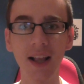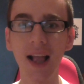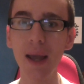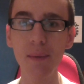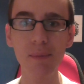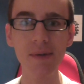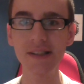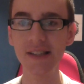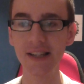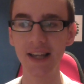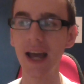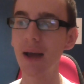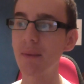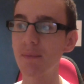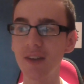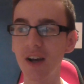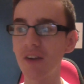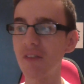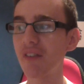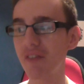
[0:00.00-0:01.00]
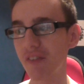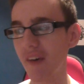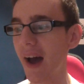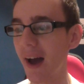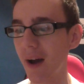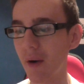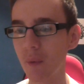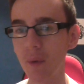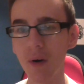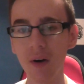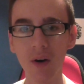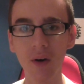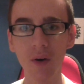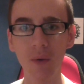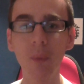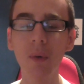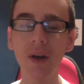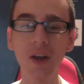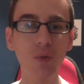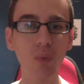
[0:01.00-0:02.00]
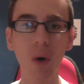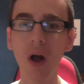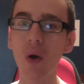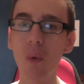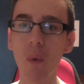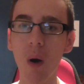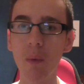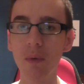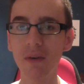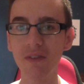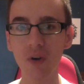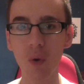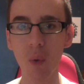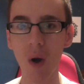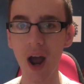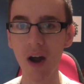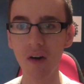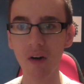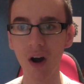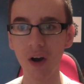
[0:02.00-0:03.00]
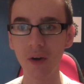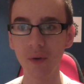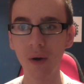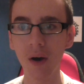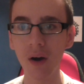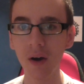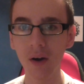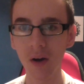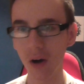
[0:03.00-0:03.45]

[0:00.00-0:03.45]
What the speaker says: claiming to get himself a foul when he's one-on-one with Aguero.